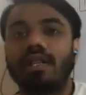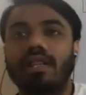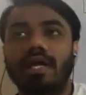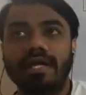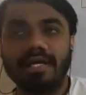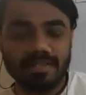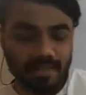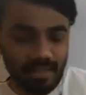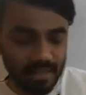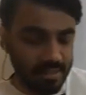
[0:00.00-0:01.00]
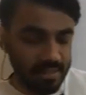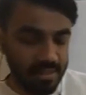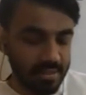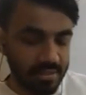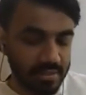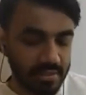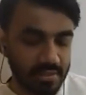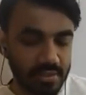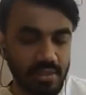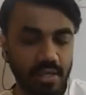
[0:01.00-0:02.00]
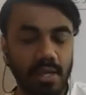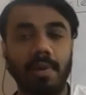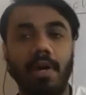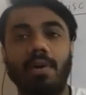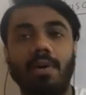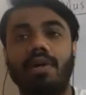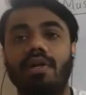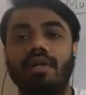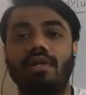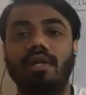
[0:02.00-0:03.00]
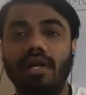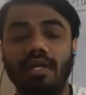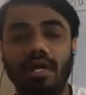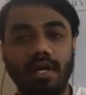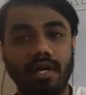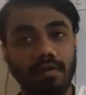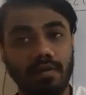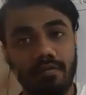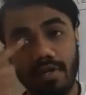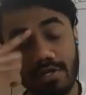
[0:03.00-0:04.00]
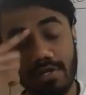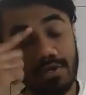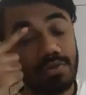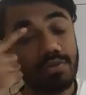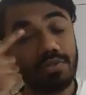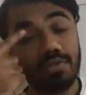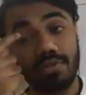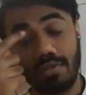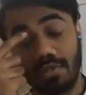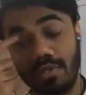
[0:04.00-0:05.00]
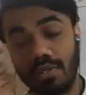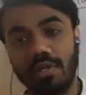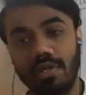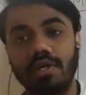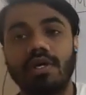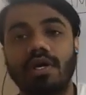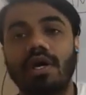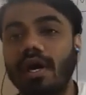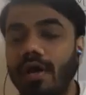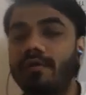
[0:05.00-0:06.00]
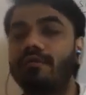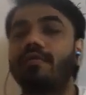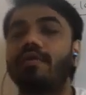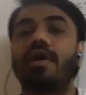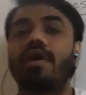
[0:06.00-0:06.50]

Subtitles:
let us discuss about the connective tissue. How